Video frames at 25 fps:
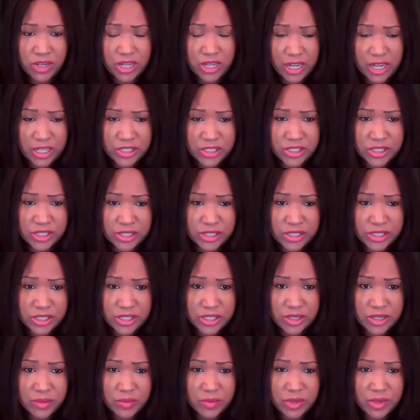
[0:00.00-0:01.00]

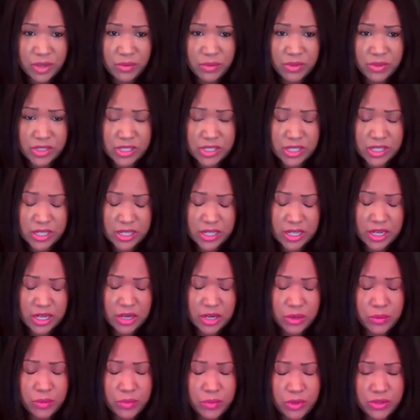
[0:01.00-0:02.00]
relationship. It was
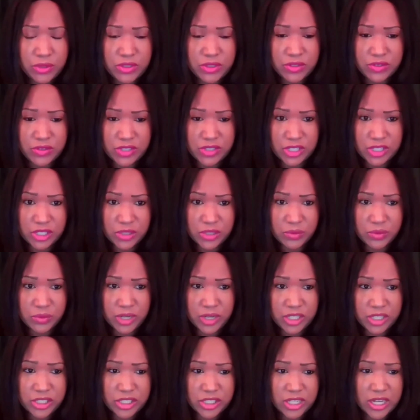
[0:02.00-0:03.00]
indeed an abusive
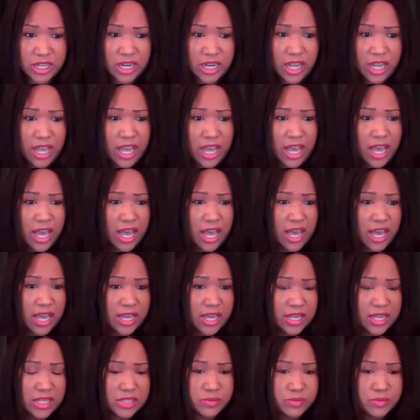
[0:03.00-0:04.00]
situation,
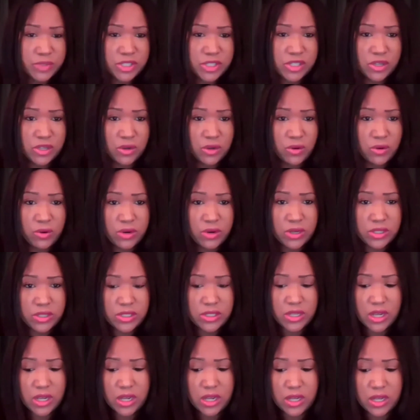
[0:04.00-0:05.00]
as Ms.
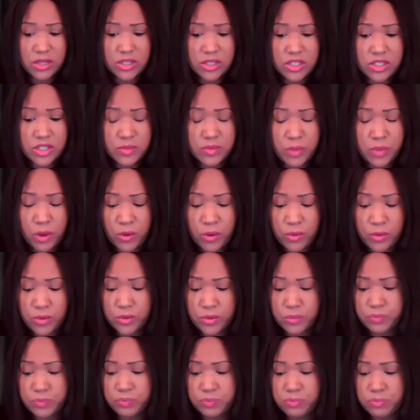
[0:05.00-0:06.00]
Dolores
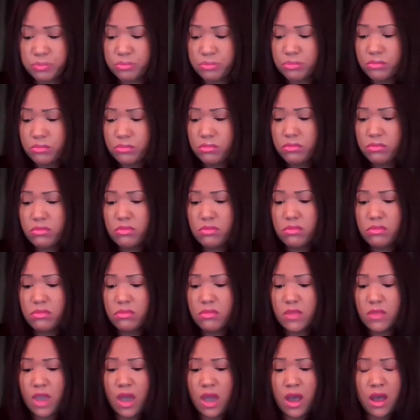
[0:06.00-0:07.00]
spoke
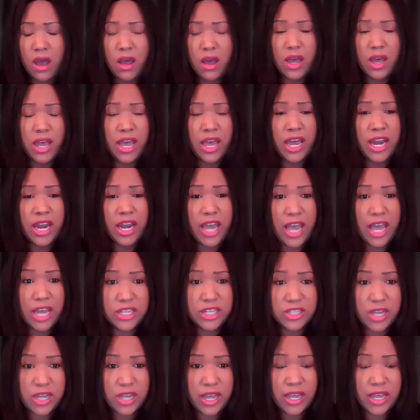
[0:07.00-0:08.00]

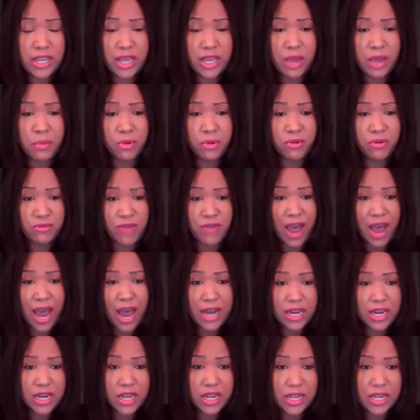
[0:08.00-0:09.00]
and
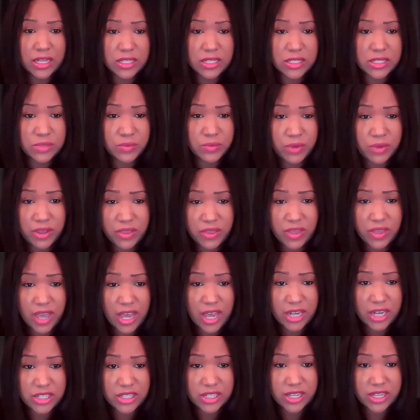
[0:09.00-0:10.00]
provided us with
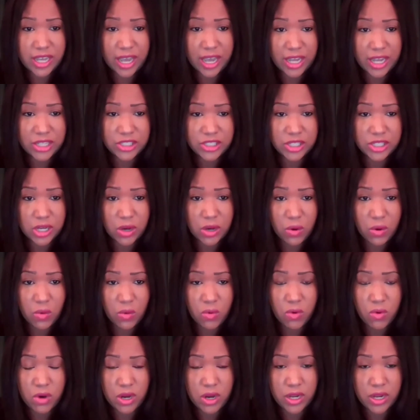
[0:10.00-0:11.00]
education
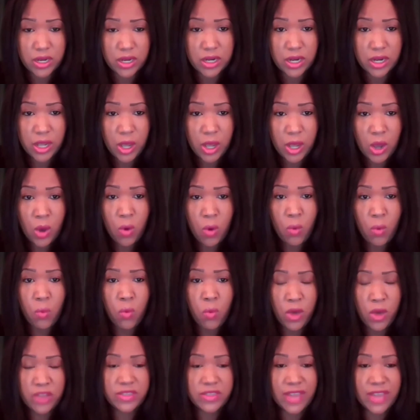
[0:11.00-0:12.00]
on
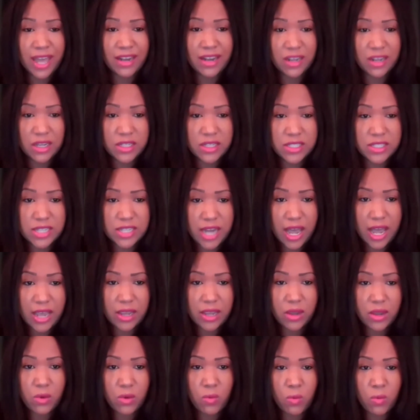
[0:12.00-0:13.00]
what that looks
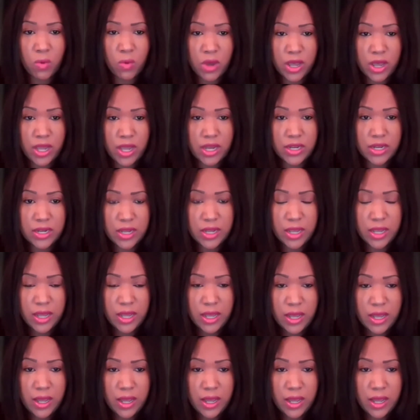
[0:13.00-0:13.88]
like, what